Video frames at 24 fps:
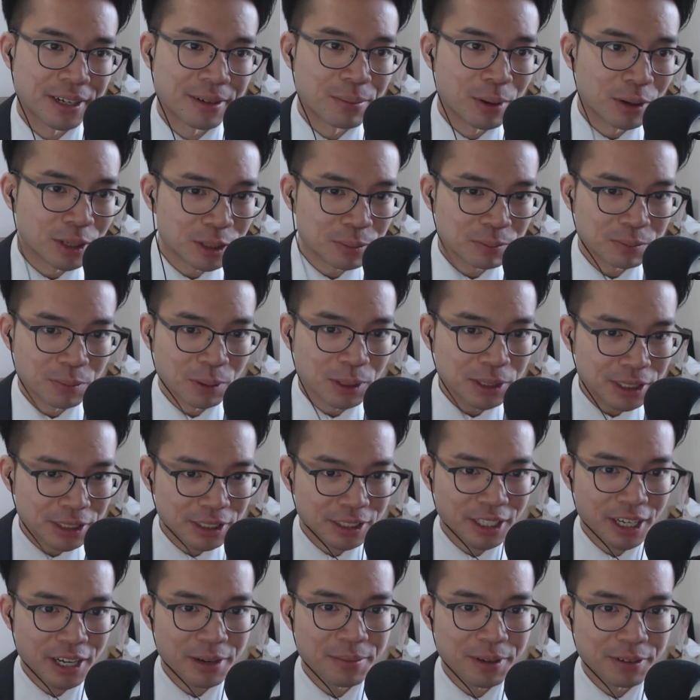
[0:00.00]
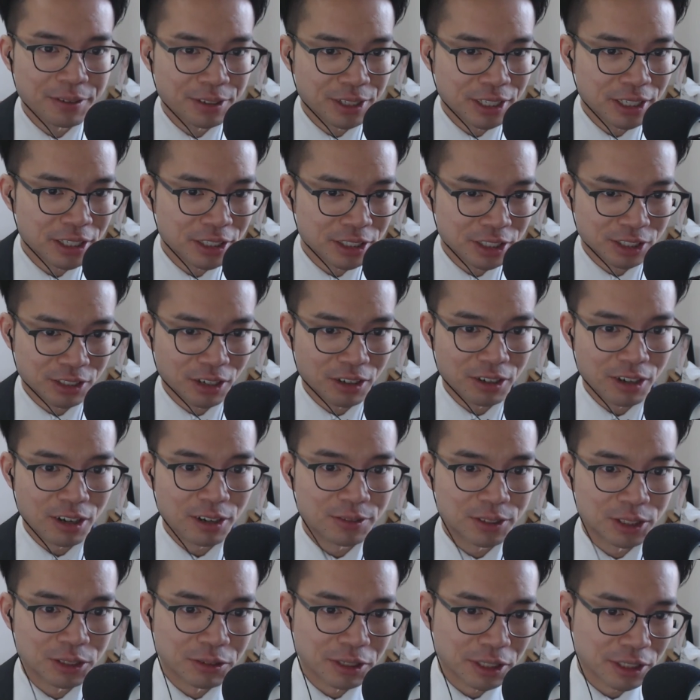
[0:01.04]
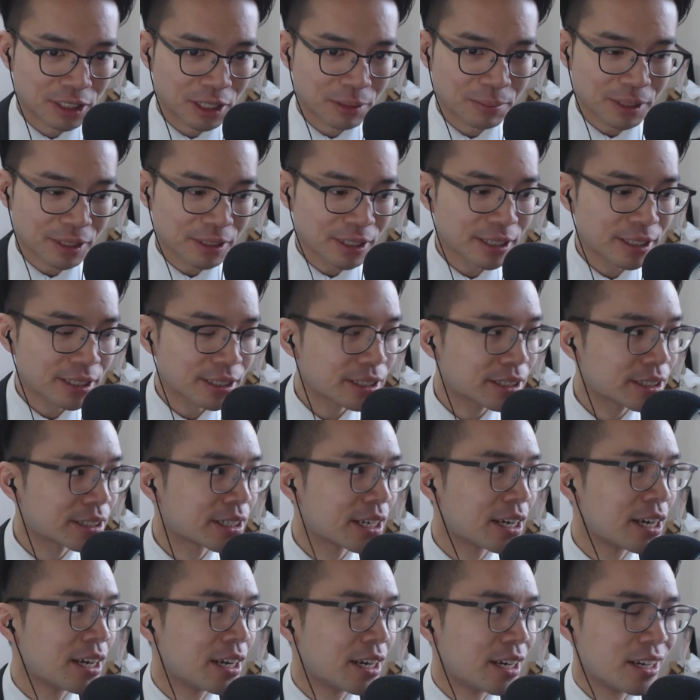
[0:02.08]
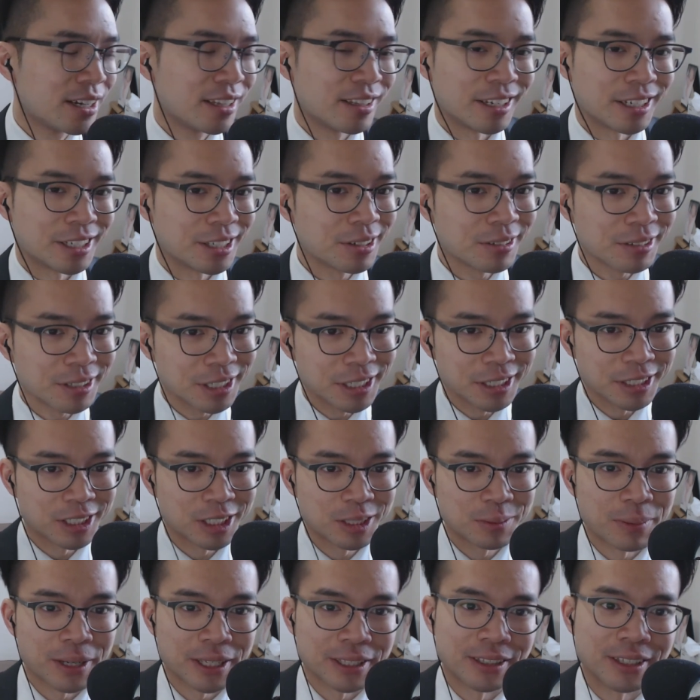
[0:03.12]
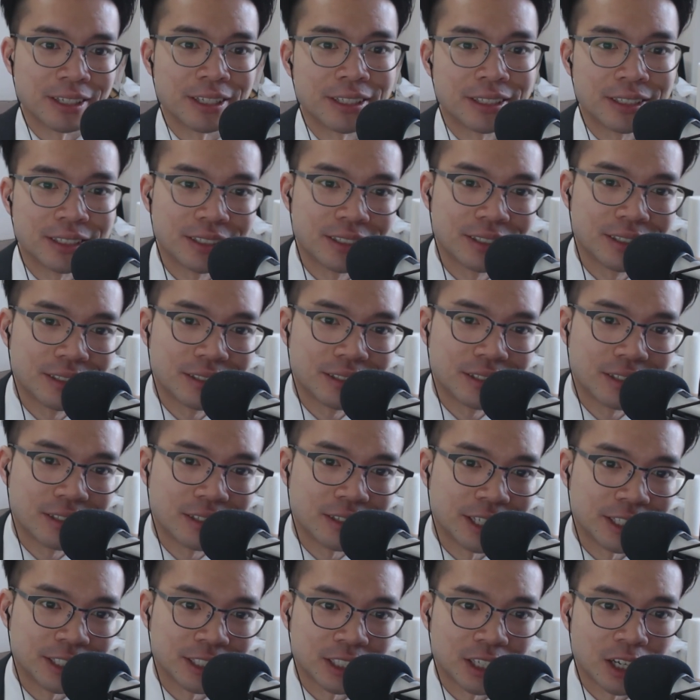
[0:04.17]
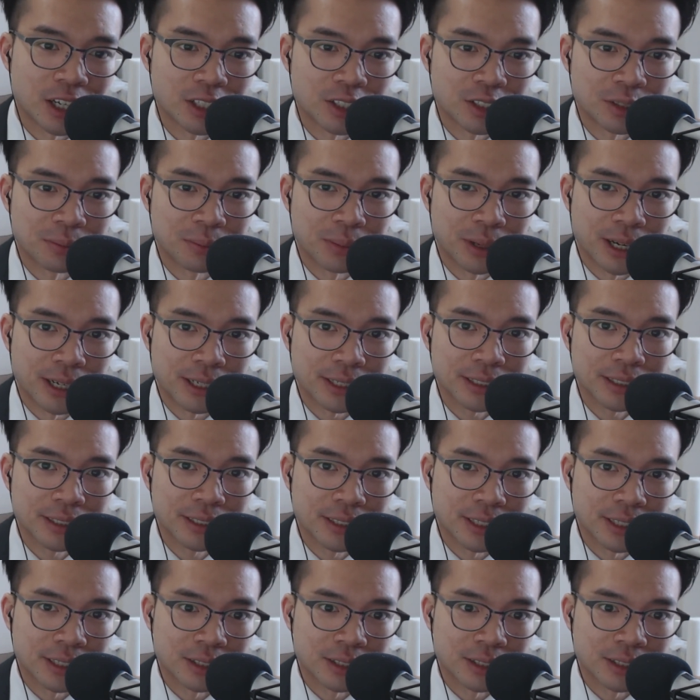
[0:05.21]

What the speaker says: most of the time, if you're gonna start off doing something like this, like you only need to spend like less than $100.